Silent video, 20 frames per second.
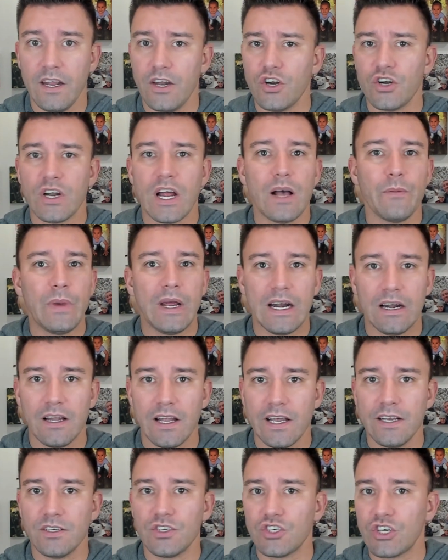And you're not
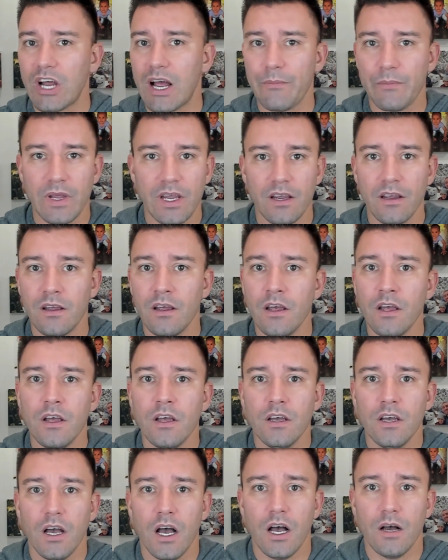penalized shopping
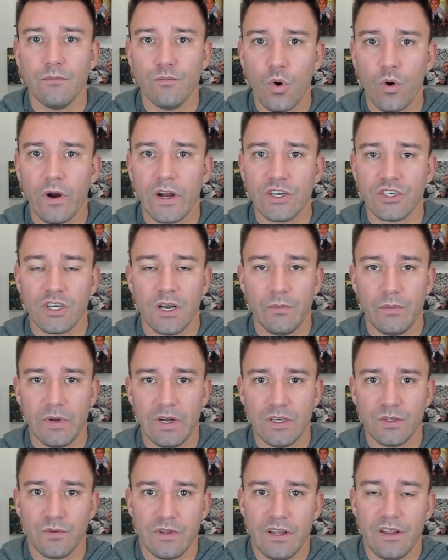mortgage
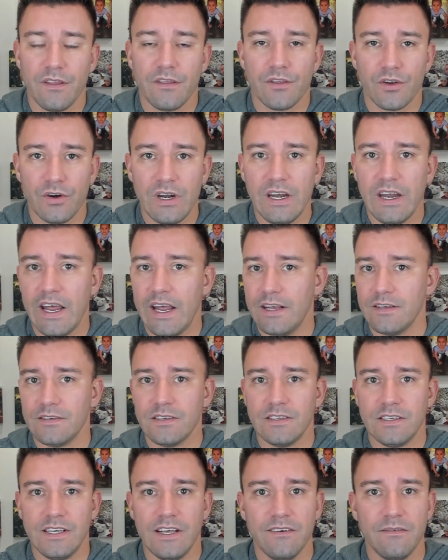companies within 30 days.
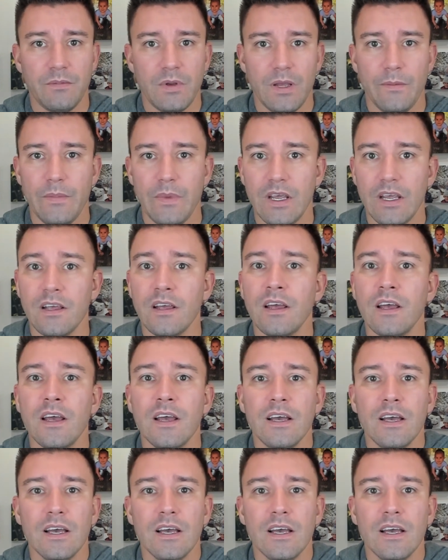The CFPB